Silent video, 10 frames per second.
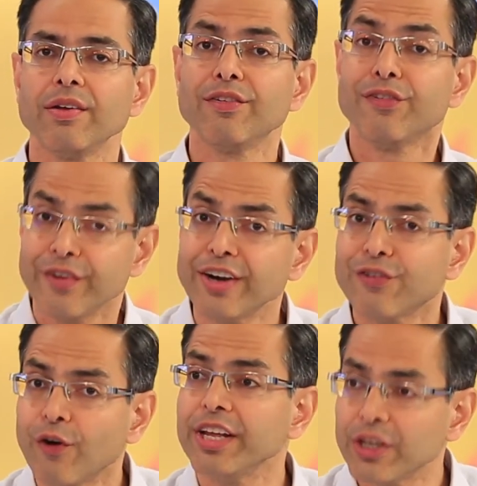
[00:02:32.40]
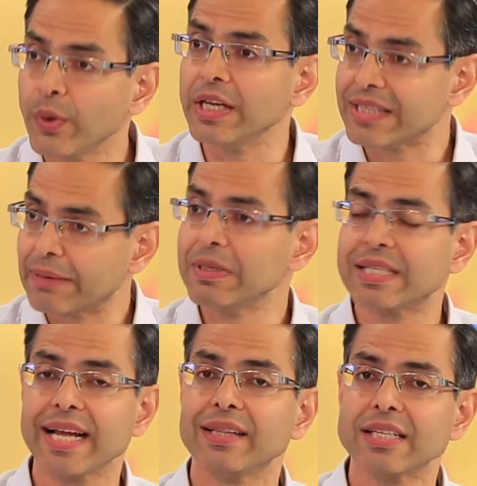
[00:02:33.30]
fit for equities, let me
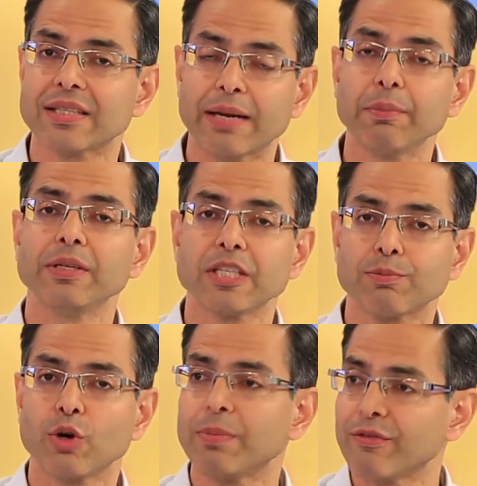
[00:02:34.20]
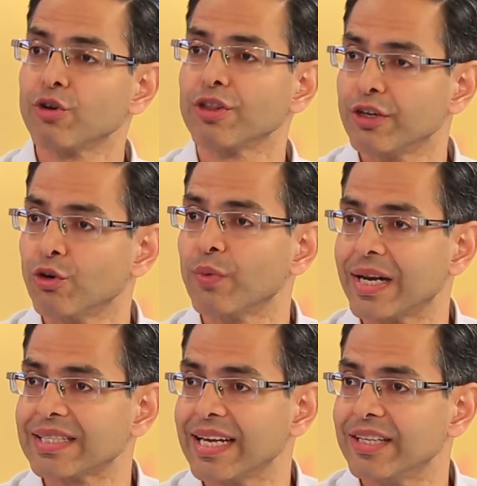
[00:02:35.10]
say this, let me just put my foot in the door
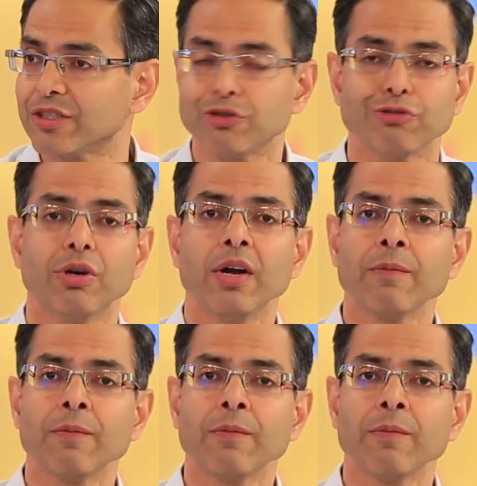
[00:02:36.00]
when I say this to you.